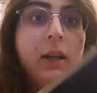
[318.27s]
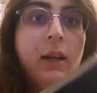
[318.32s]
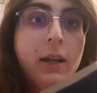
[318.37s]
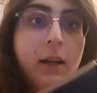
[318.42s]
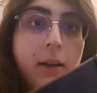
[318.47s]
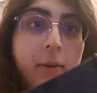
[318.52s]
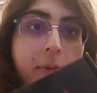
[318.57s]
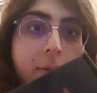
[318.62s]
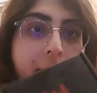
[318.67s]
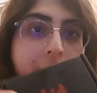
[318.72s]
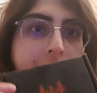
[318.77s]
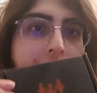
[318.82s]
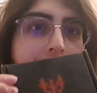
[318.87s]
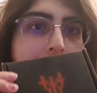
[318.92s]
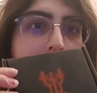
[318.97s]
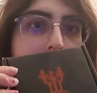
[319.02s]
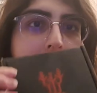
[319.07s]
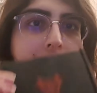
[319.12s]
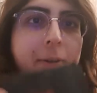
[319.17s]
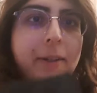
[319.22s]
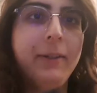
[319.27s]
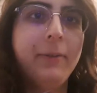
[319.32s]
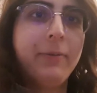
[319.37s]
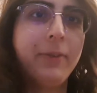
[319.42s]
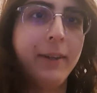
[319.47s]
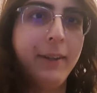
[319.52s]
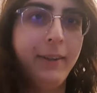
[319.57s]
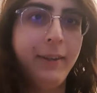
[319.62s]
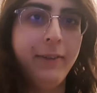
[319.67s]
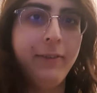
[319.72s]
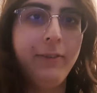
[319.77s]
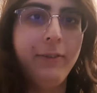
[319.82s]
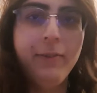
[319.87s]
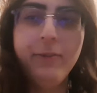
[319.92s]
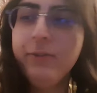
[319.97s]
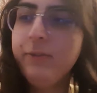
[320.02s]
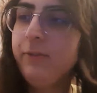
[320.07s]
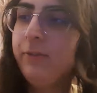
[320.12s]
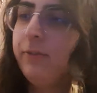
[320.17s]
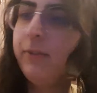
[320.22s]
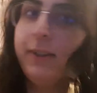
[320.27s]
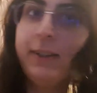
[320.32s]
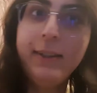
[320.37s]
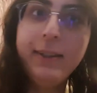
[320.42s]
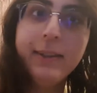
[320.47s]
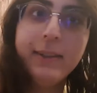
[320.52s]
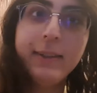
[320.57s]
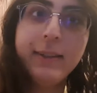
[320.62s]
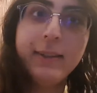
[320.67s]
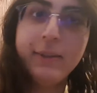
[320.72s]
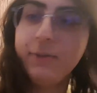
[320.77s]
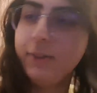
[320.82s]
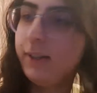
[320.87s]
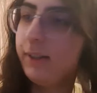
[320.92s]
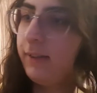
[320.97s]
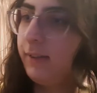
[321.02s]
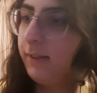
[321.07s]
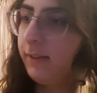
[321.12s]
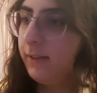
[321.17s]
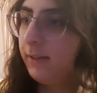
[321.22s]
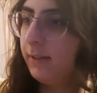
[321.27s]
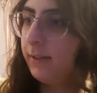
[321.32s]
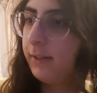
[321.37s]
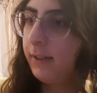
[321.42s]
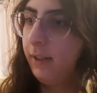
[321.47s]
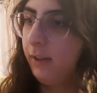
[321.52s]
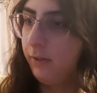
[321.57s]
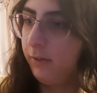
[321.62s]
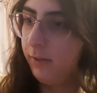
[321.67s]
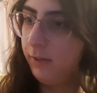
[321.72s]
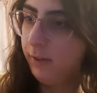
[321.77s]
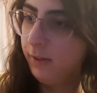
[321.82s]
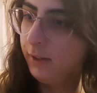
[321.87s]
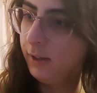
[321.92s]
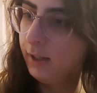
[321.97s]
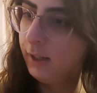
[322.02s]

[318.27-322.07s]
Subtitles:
I'm really hyped to build a printer with this because it's my sister's gift.